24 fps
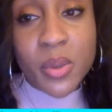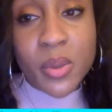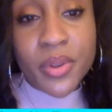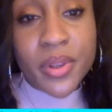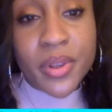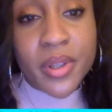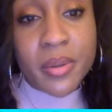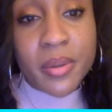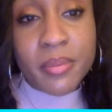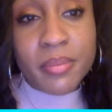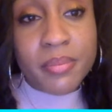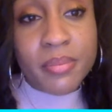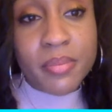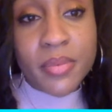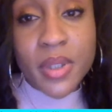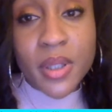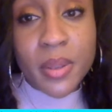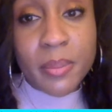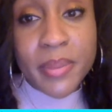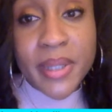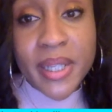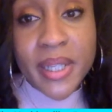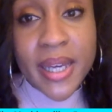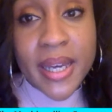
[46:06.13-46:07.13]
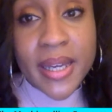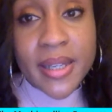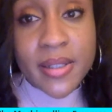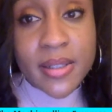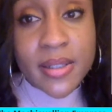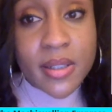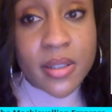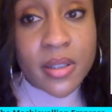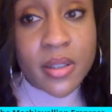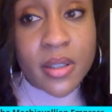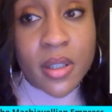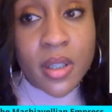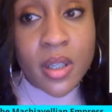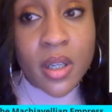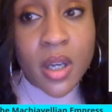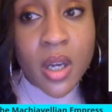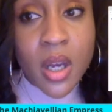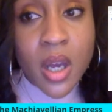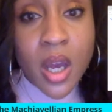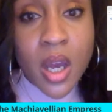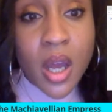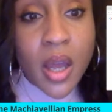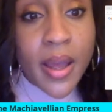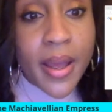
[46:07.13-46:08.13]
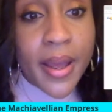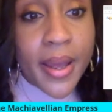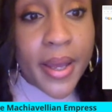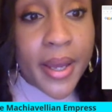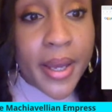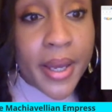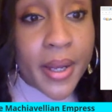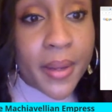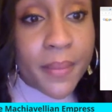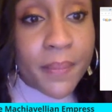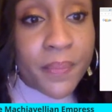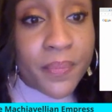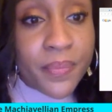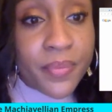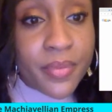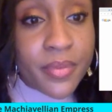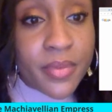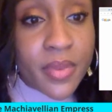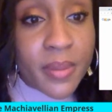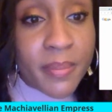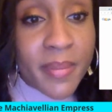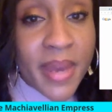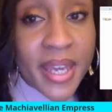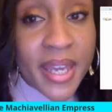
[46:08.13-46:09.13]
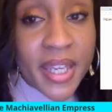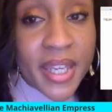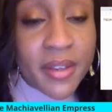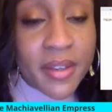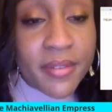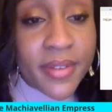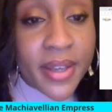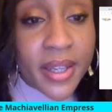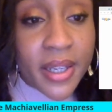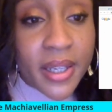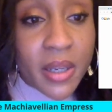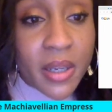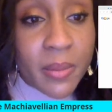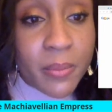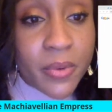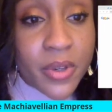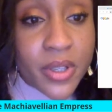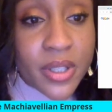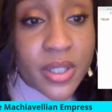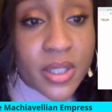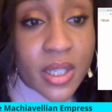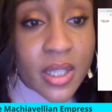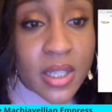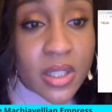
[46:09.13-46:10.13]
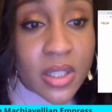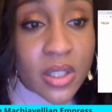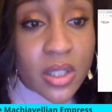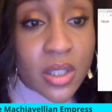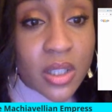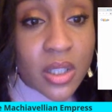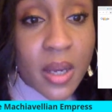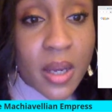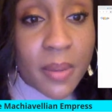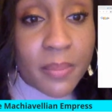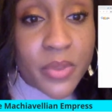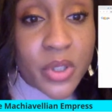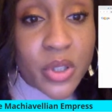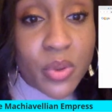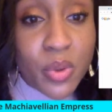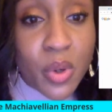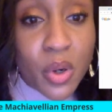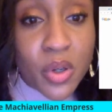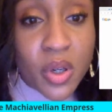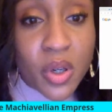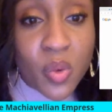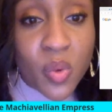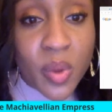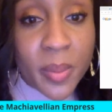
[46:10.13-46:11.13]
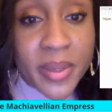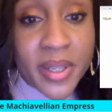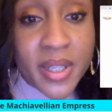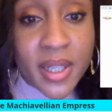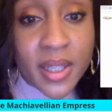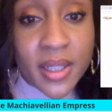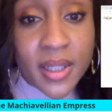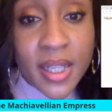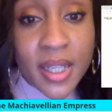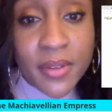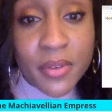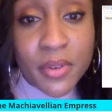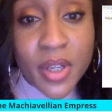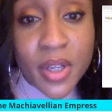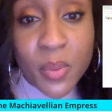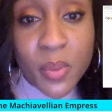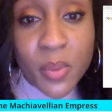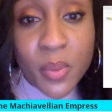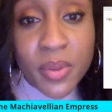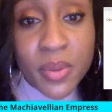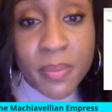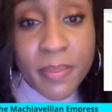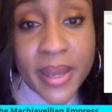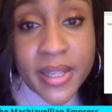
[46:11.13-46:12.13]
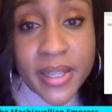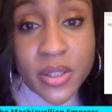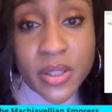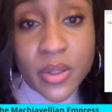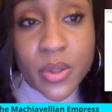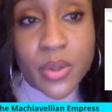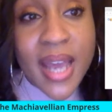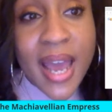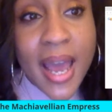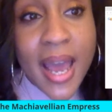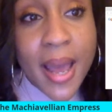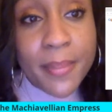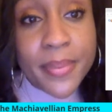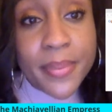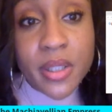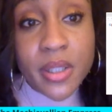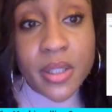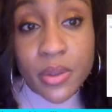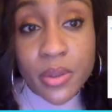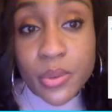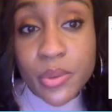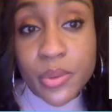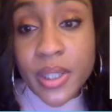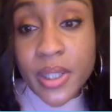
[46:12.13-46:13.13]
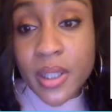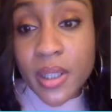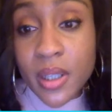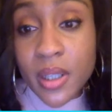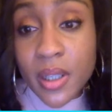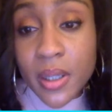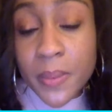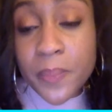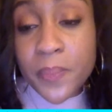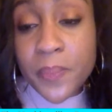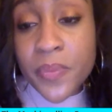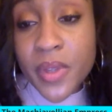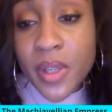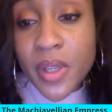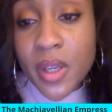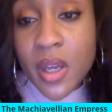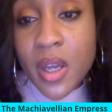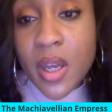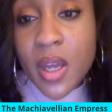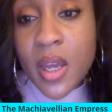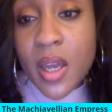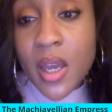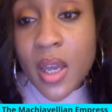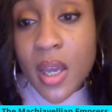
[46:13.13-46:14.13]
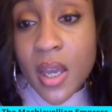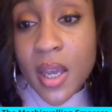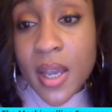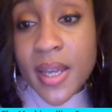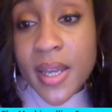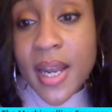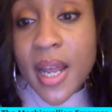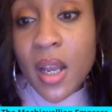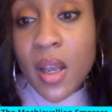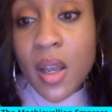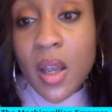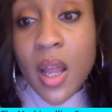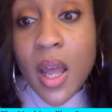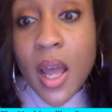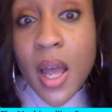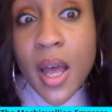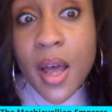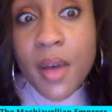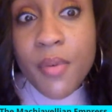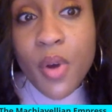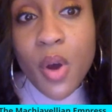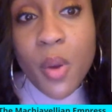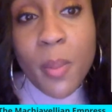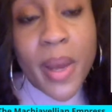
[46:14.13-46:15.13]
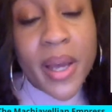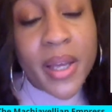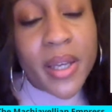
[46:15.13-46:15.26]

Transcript: deal with the BS. The Machiavellian Empress says, yep, 2 older women done leveled up with Bezos. Absolutely. And I love